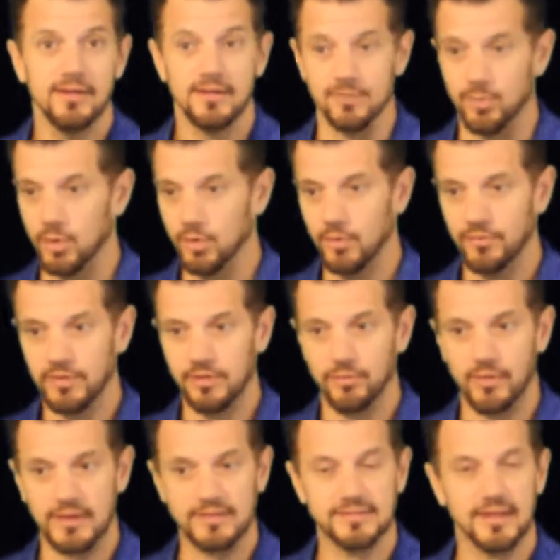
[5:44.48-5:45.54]
You pull over to the
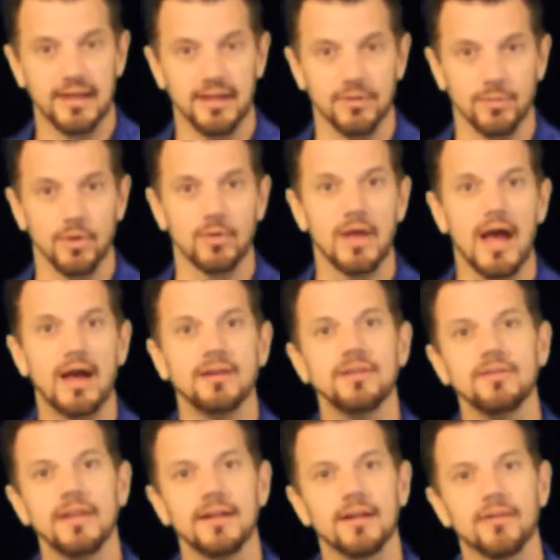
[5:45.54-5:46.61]
right side of the road. How do
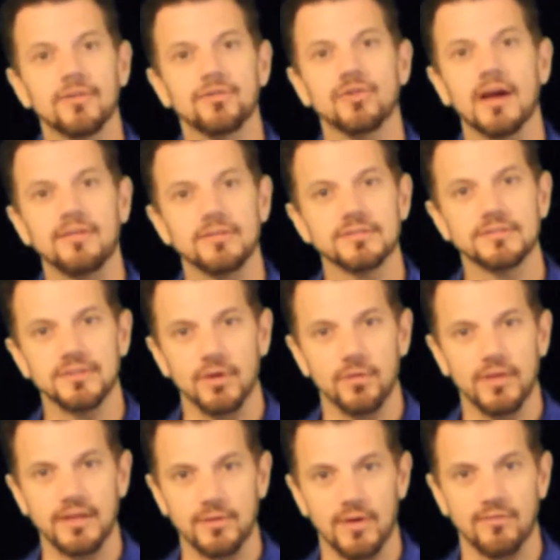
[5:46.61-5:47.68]
you let other drivers know
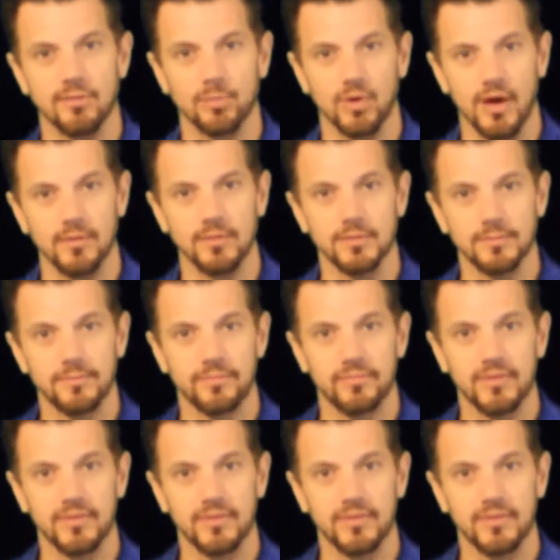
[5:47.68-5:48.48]
that you have a problem?